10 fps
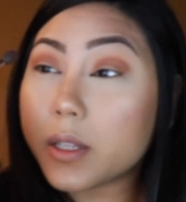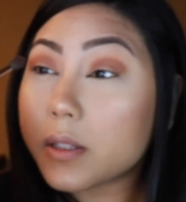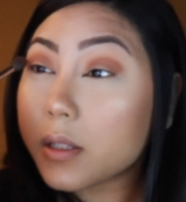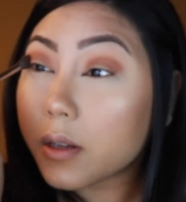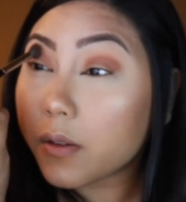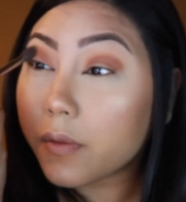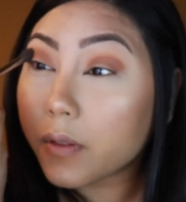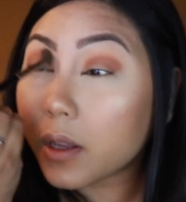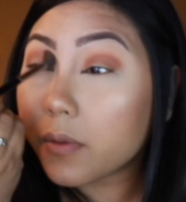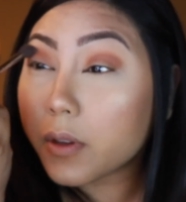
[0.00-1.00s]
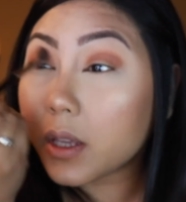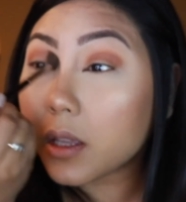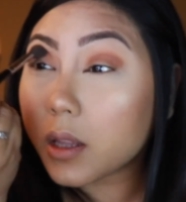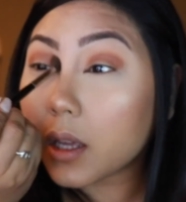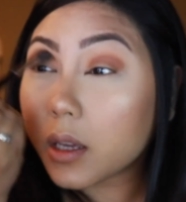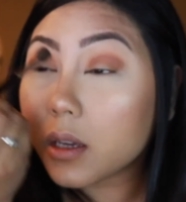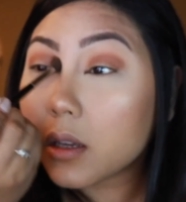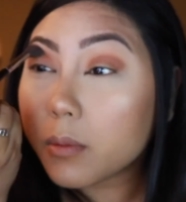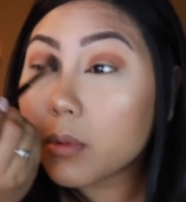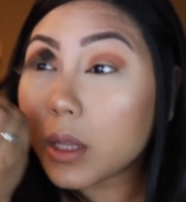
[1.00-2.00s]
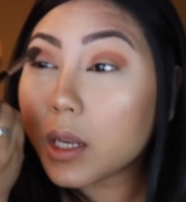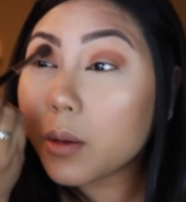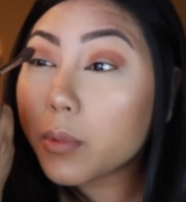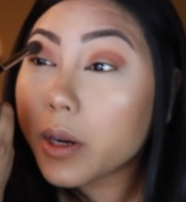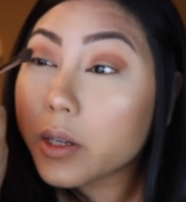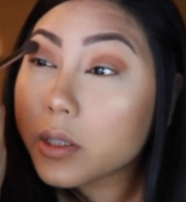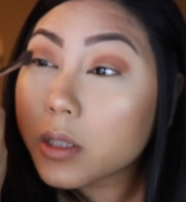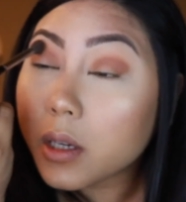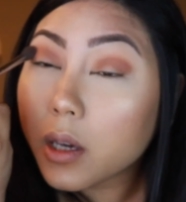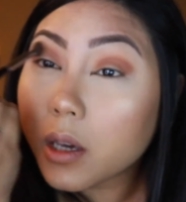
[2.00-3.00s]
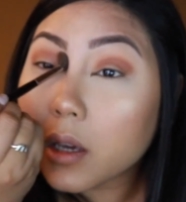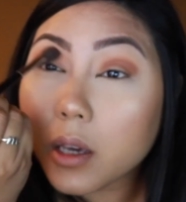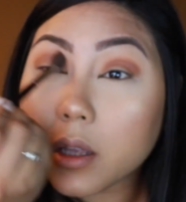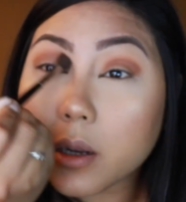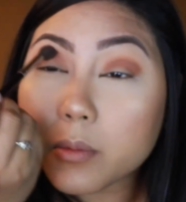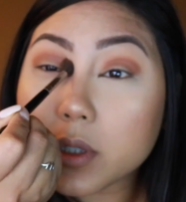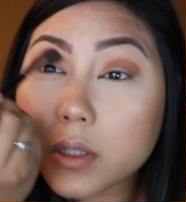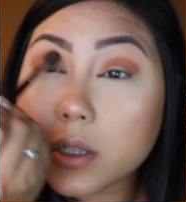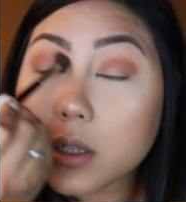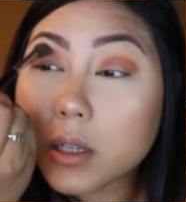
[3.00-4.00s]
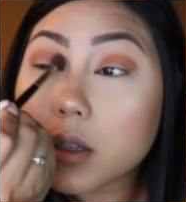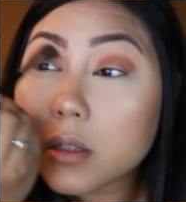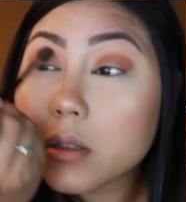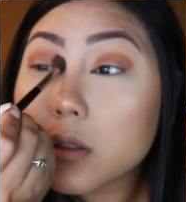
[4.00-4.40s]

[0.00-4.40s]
It's a fluffy like blending brush, and I'm just gonna